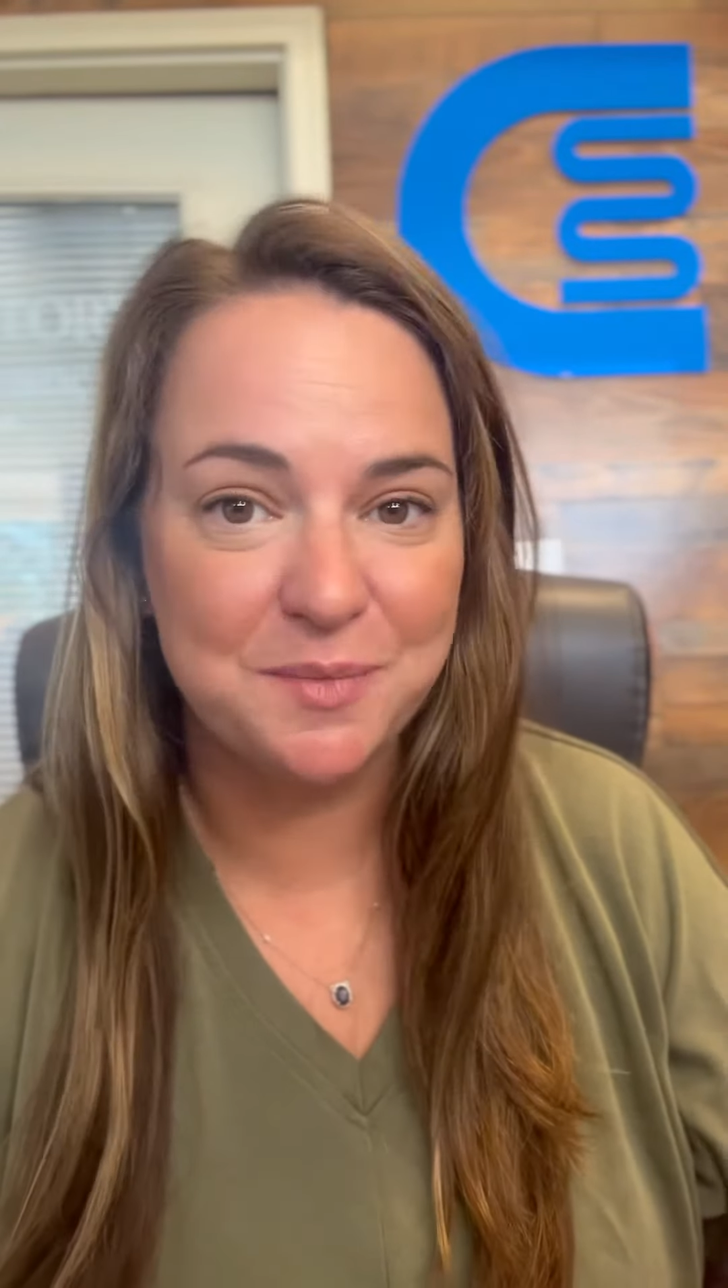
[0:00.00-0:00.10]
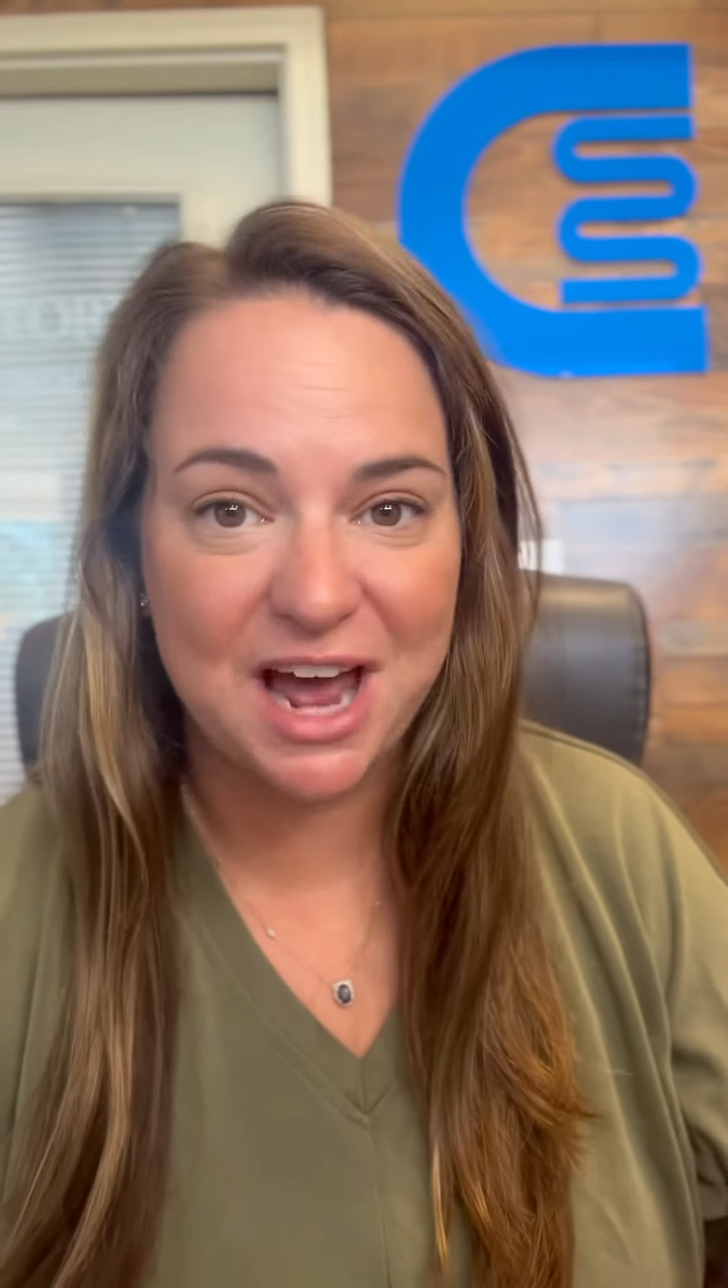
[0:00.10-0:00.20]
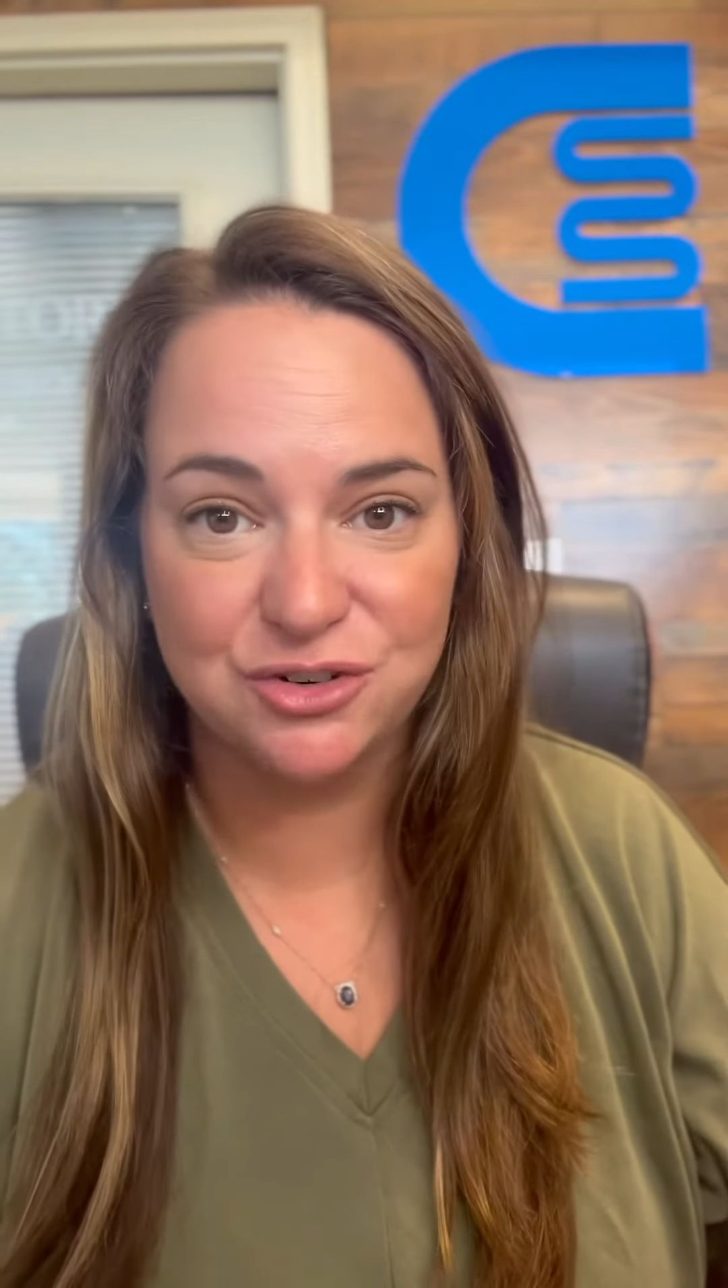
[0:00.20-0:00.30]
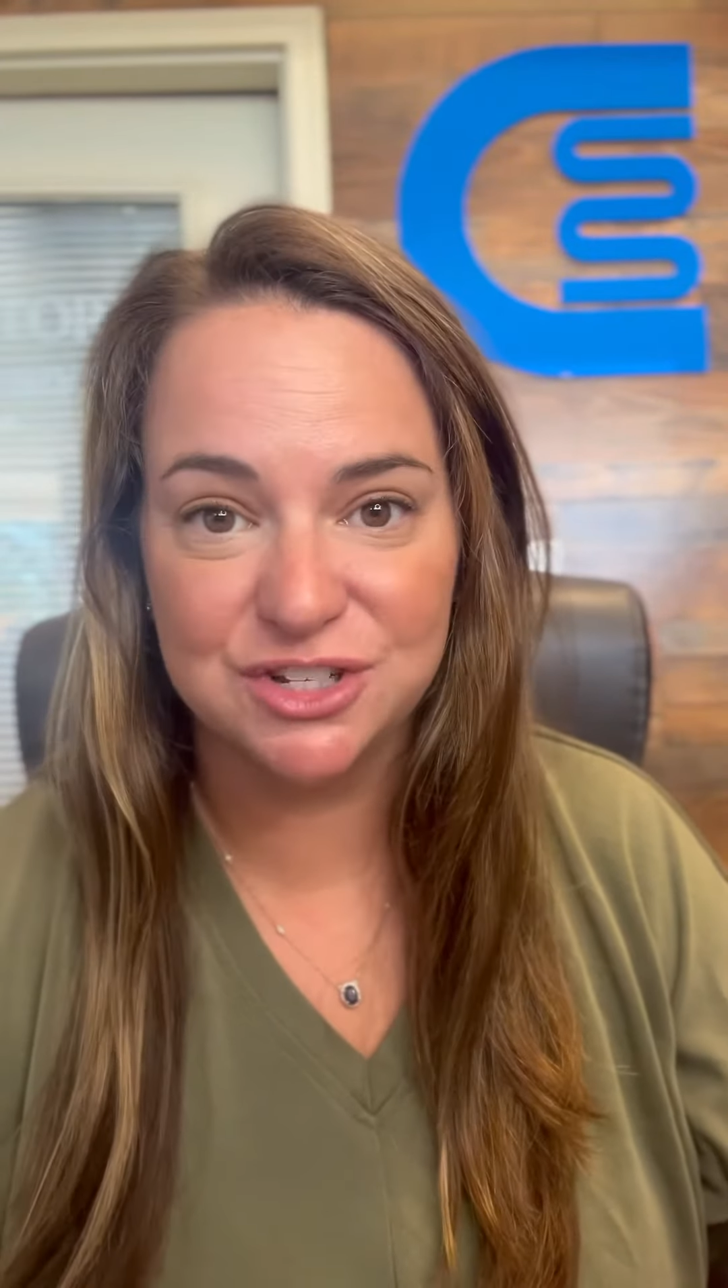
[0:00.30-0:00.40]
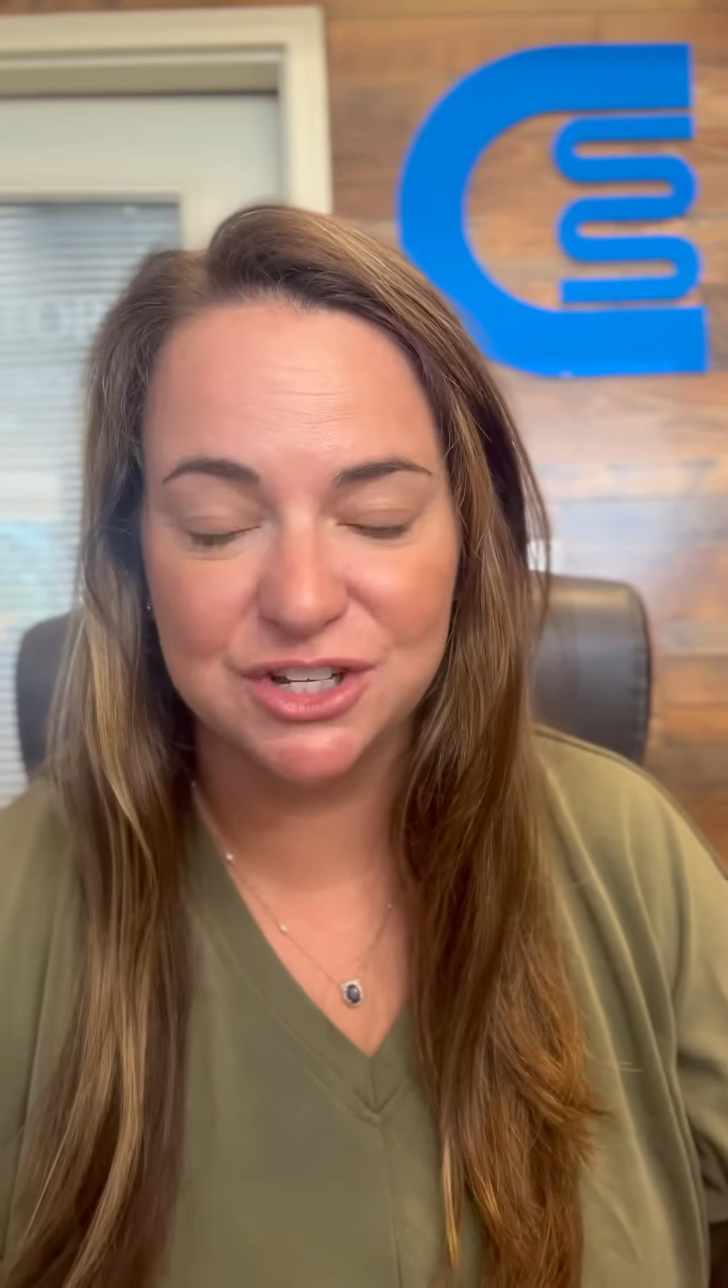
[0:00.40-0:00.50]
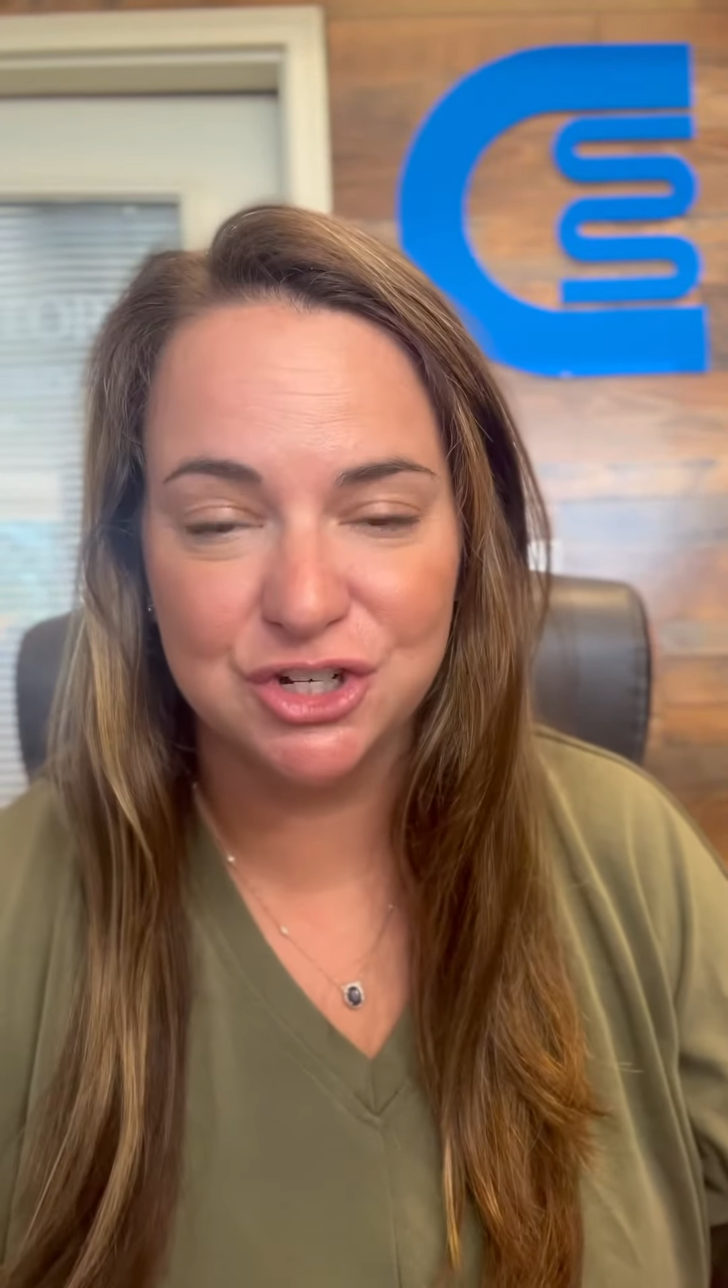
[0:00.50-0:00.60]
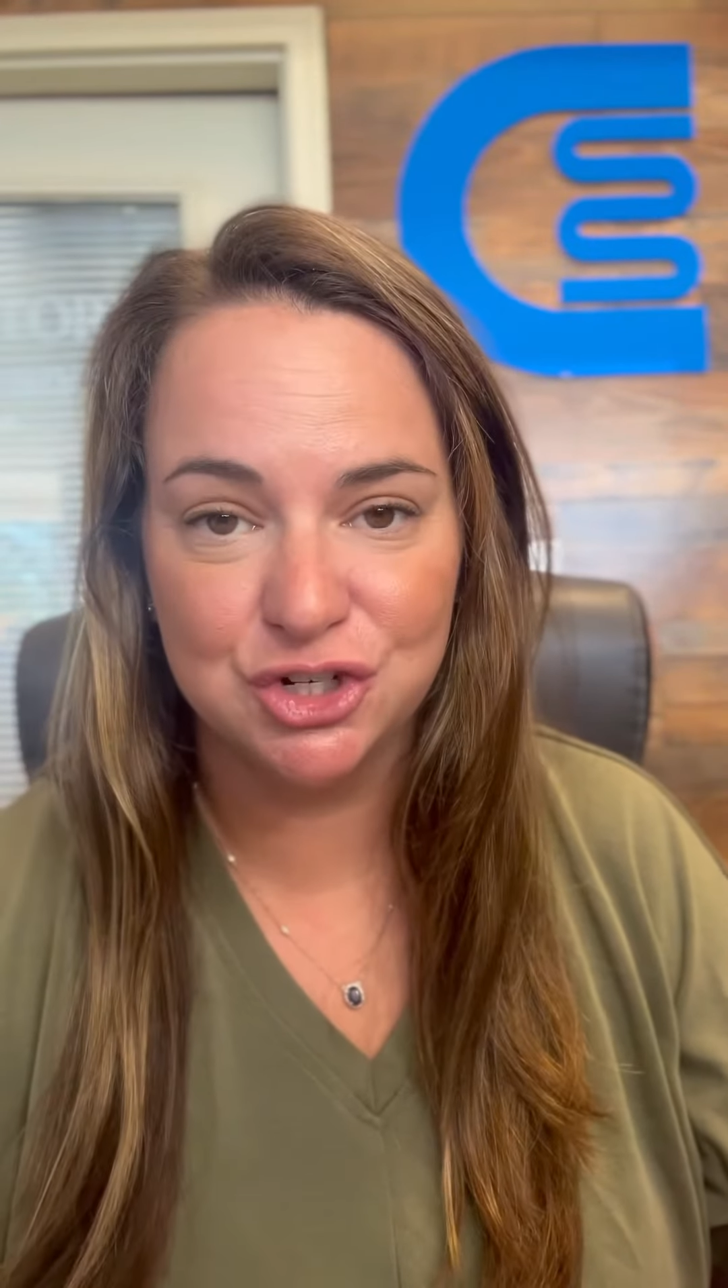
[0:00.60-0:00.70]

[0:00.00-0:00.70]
mattresses to